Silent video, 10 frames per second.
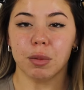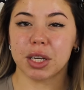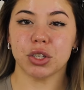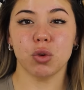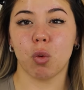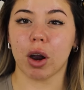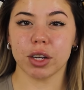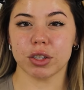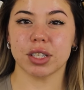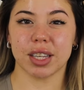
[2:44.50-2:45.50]
because you want
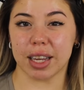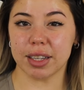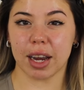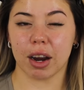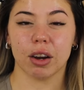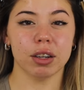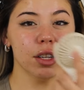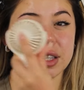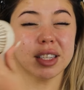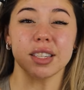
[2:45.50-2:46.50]
your skincare
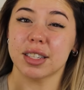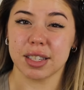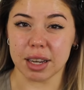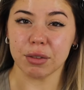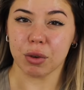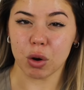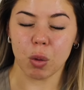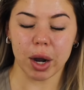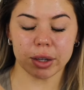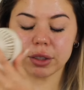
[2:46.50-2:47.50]
to sit for a
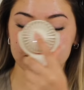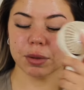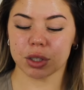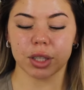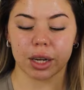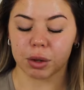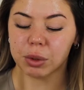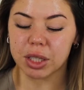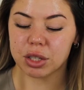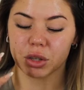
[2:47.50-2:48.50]
while so that it
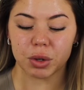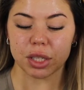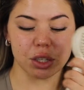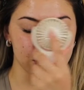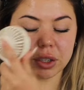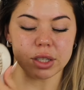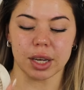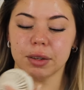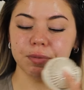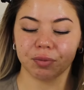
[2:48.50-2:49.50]
really soaks into your
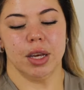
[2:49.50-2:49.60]
skin.